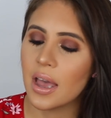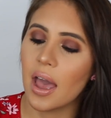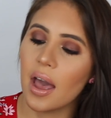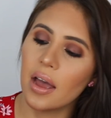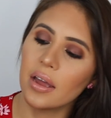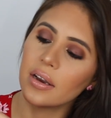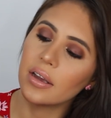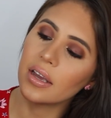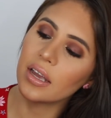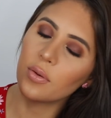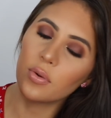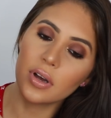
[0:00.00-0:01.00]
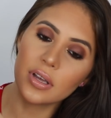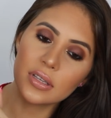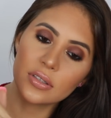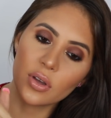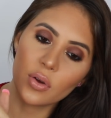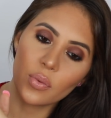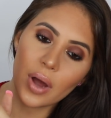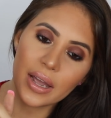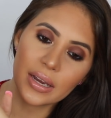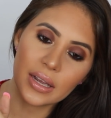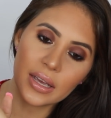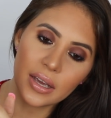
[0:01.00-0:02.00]
and it was
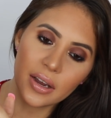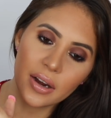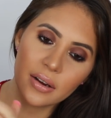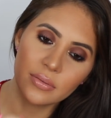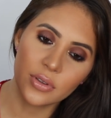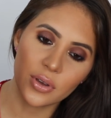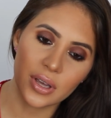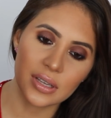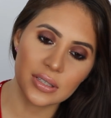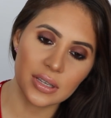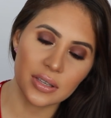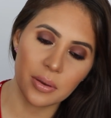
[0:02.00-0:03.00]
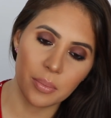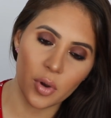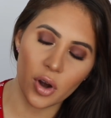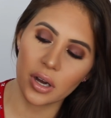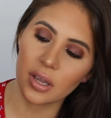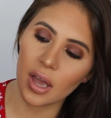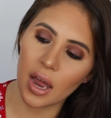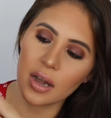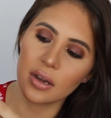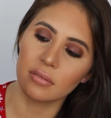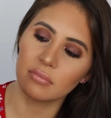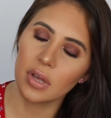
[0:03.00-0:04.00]
right here. You can see the mark,
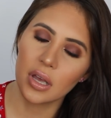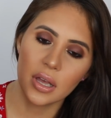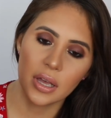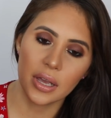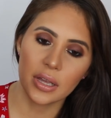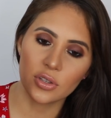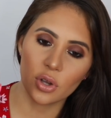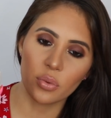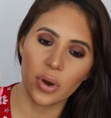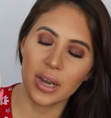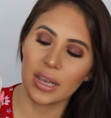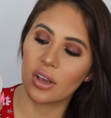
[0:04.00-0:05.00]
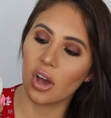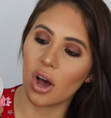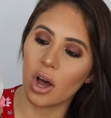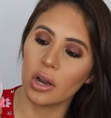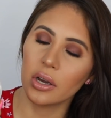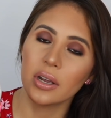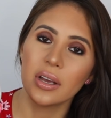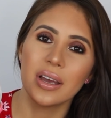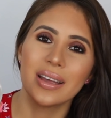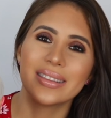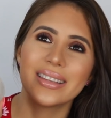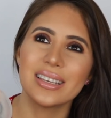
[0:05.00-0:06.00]
and it's already gone.
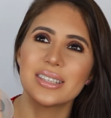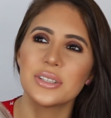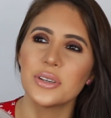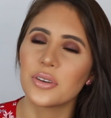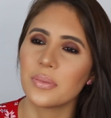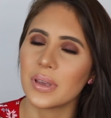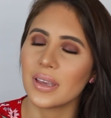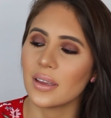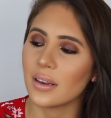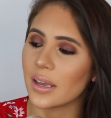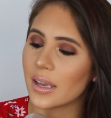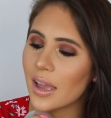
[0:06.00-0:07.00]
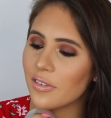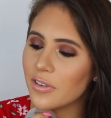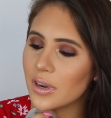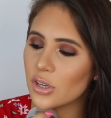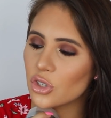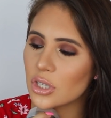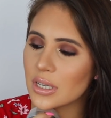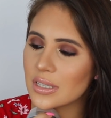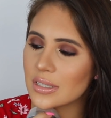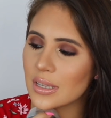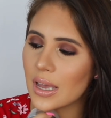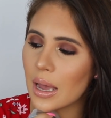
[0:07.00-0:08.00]
This took me, like, I finished
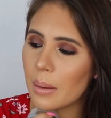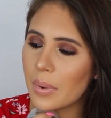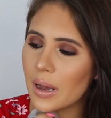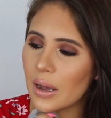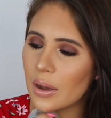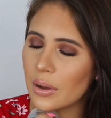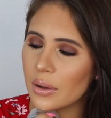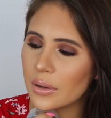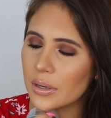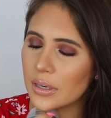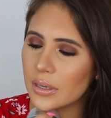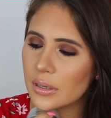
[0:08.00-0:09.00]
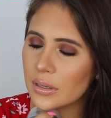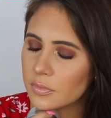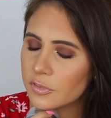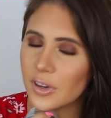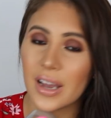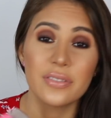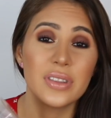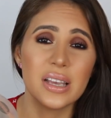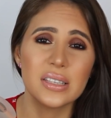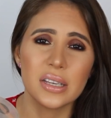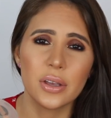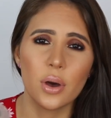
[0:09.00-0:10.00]
this about 5
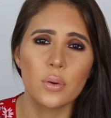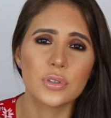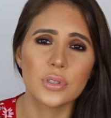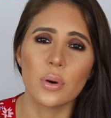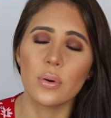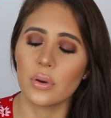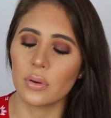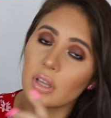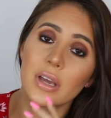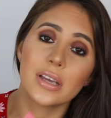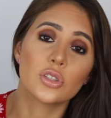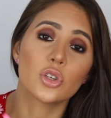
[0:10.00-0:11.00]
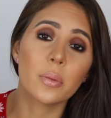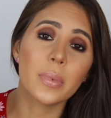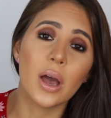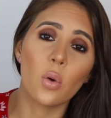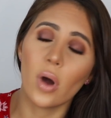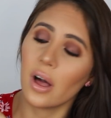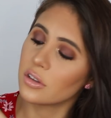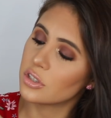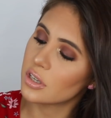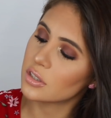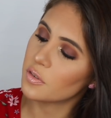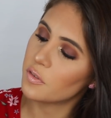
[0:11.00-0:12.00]
days ago. So it took me a while
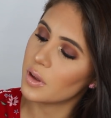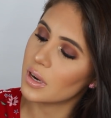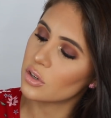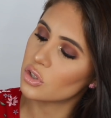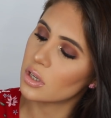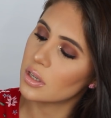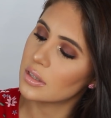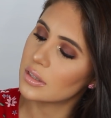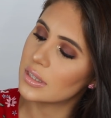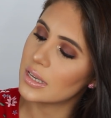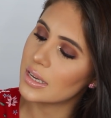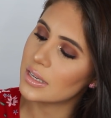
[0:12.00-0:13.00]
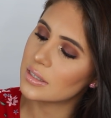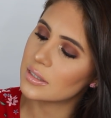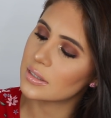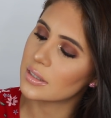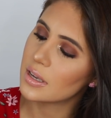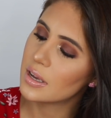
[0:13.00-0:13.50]
just to finish this